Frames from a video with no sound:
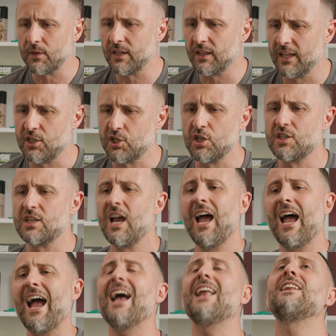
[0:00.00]
delicious,
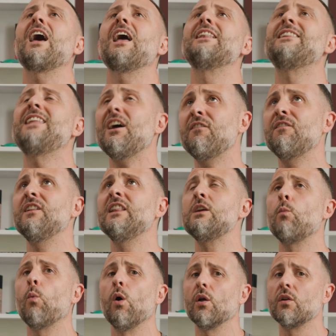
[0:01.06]
and definitely
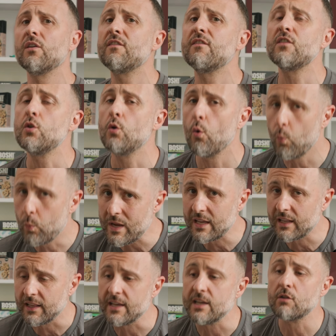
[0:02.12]
one for your
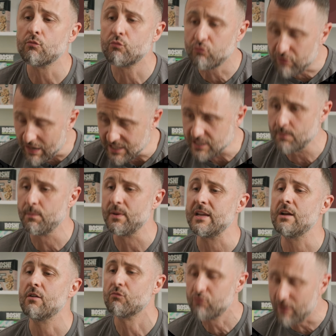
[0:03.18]
weekly
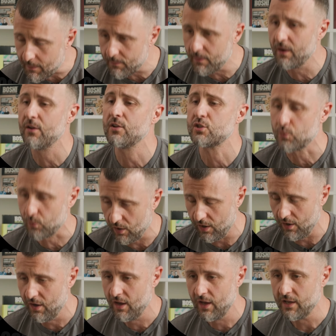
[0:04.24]
recipe
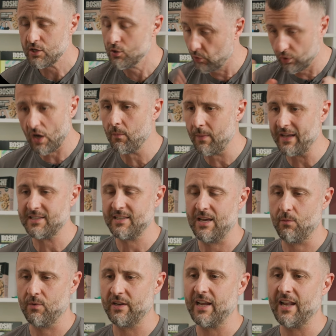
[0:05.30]
repertoire. You'll go back to that
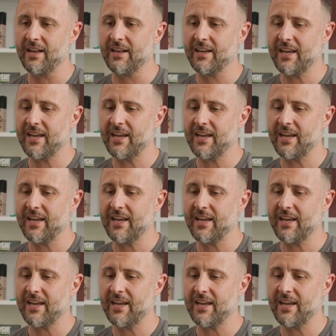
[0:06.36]
one again and